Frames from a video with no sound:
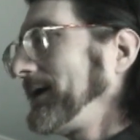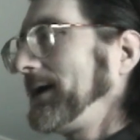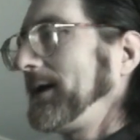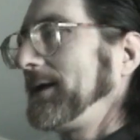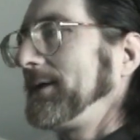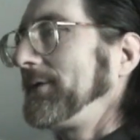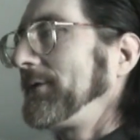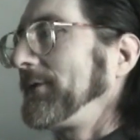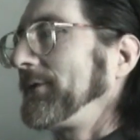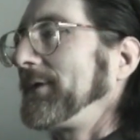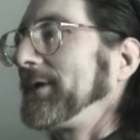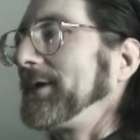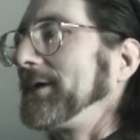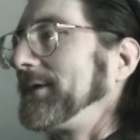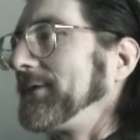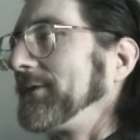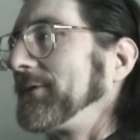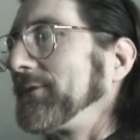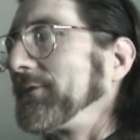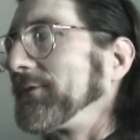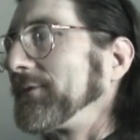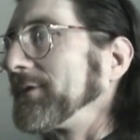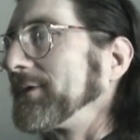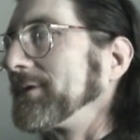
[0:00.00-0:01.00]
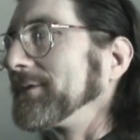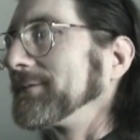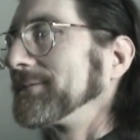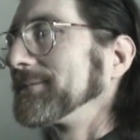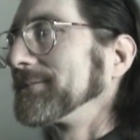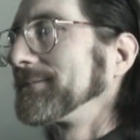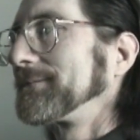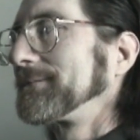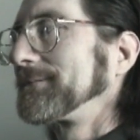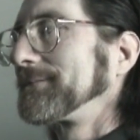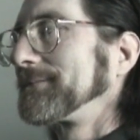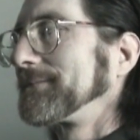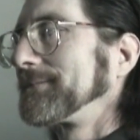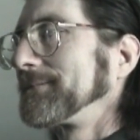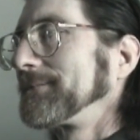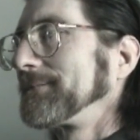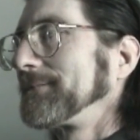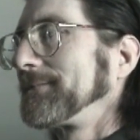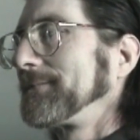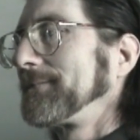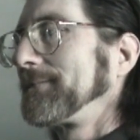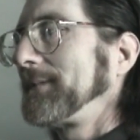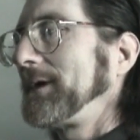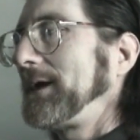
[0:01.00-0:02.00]
I don't think it's true.
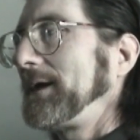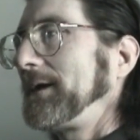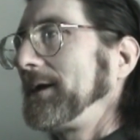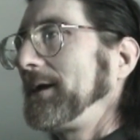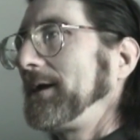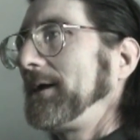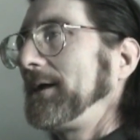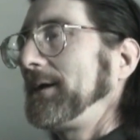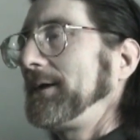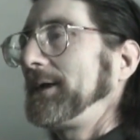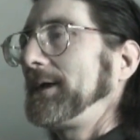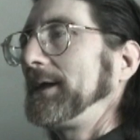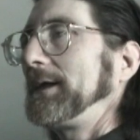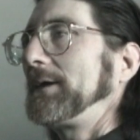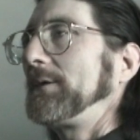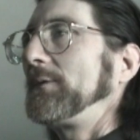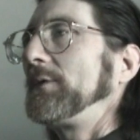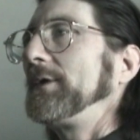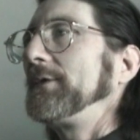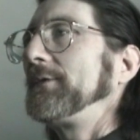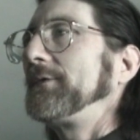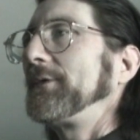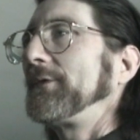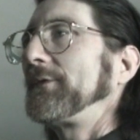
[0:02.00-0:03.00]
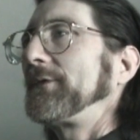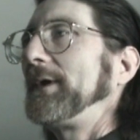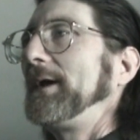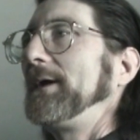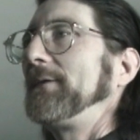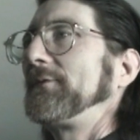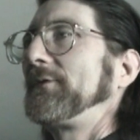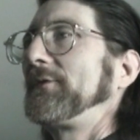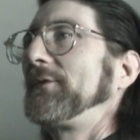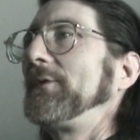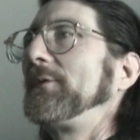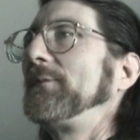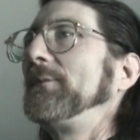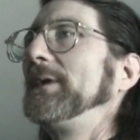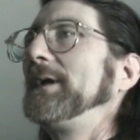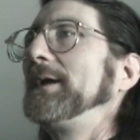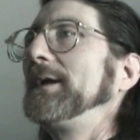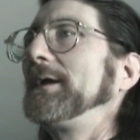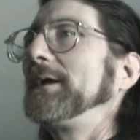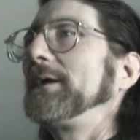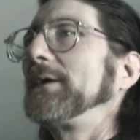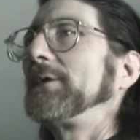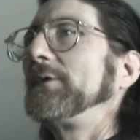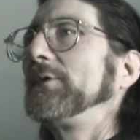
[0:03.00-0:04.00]
I think we just have so
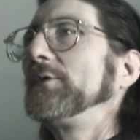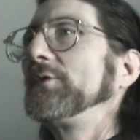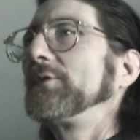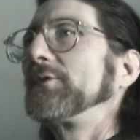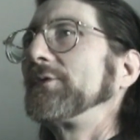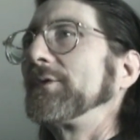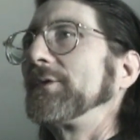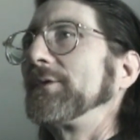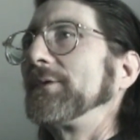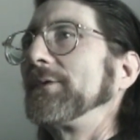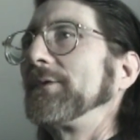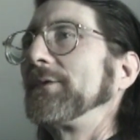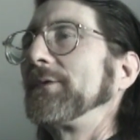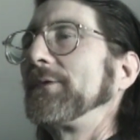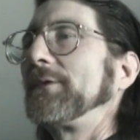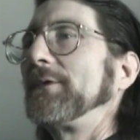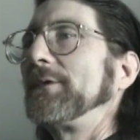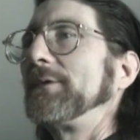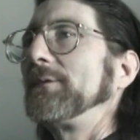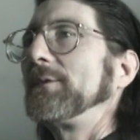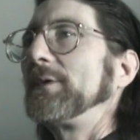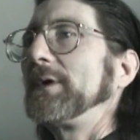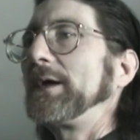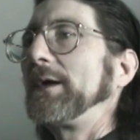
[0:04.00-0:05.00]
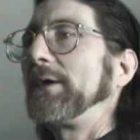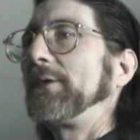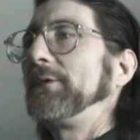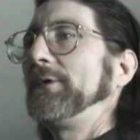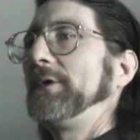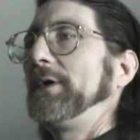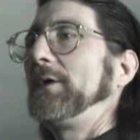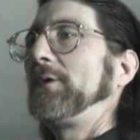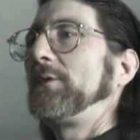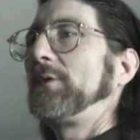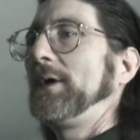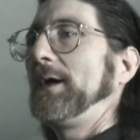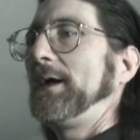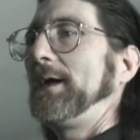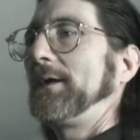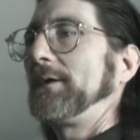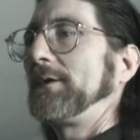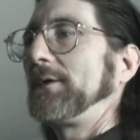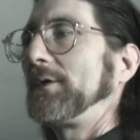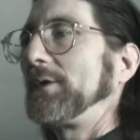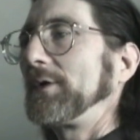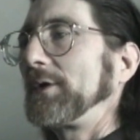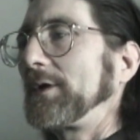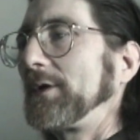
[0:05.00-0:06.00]
many illusions that we don't know how to
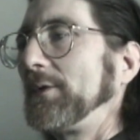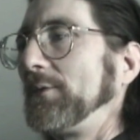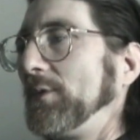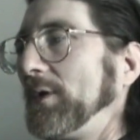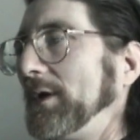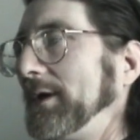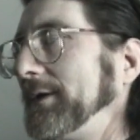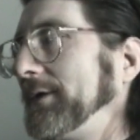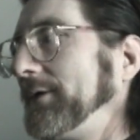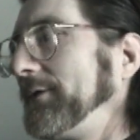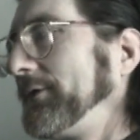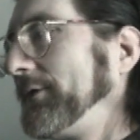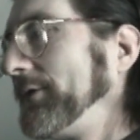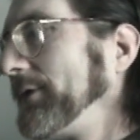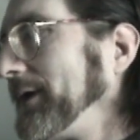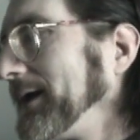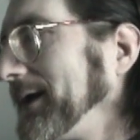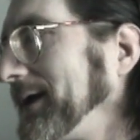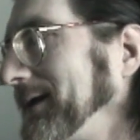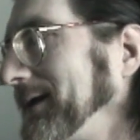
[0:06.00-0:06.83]
look at what you're doing